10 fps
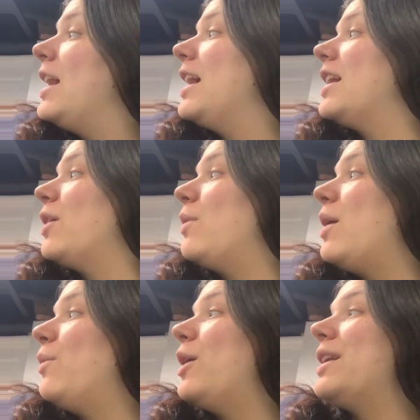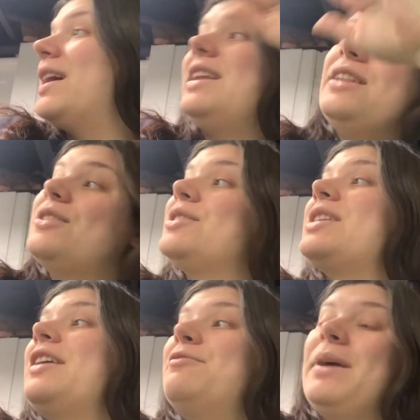and I want one on either
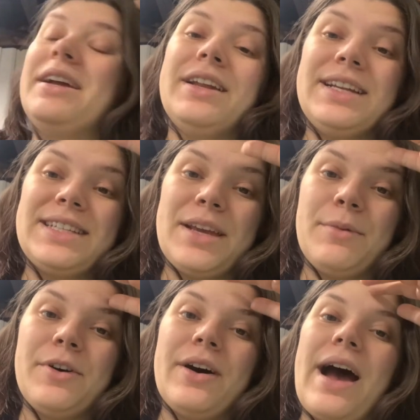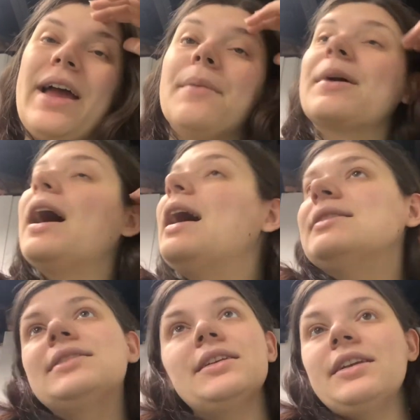side of my cutting table. I am
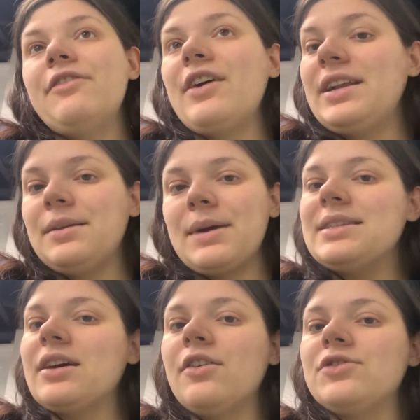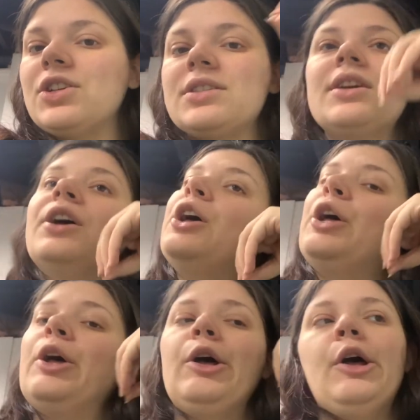constantly finding myself just
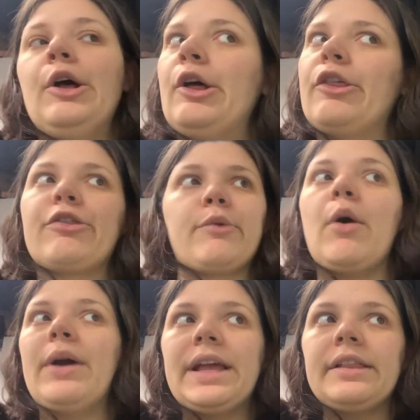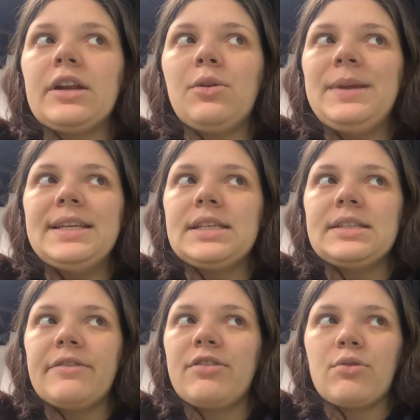throwing little
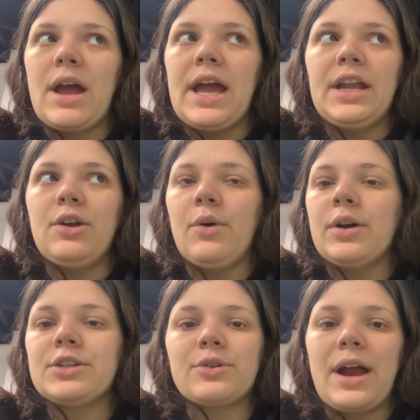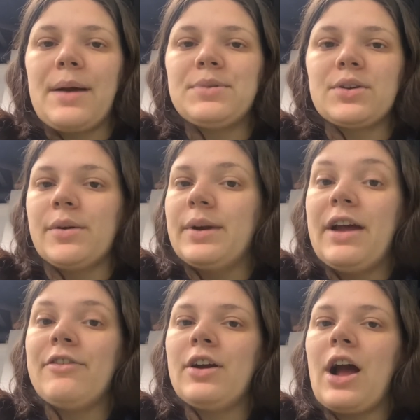pieces of thread or scraps or
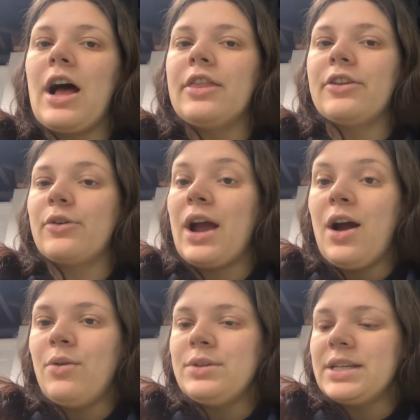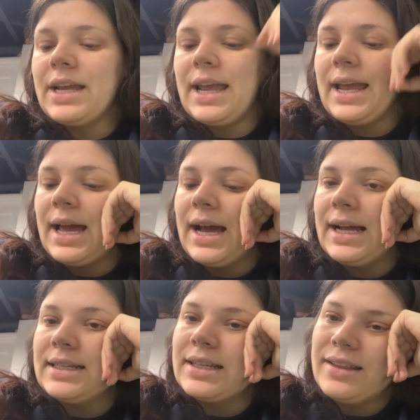whatever on the ground,
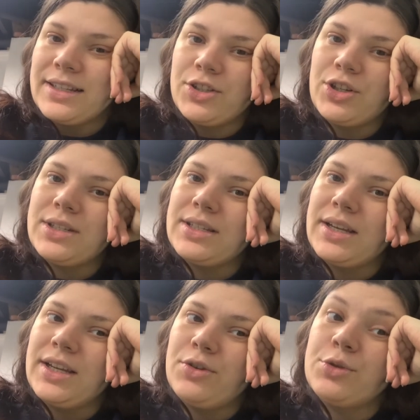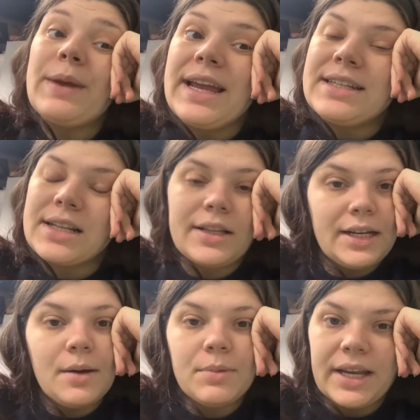and that's just a huge pain to
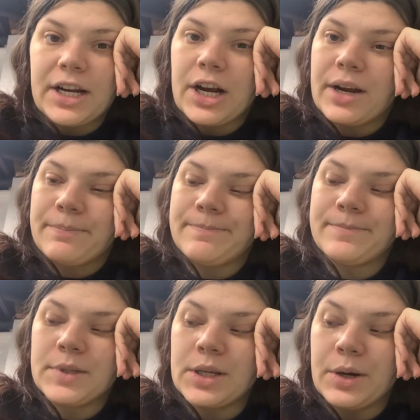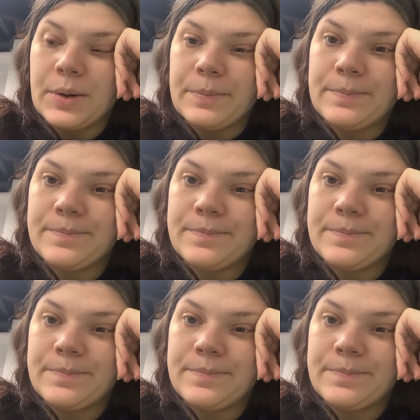clean up later. So,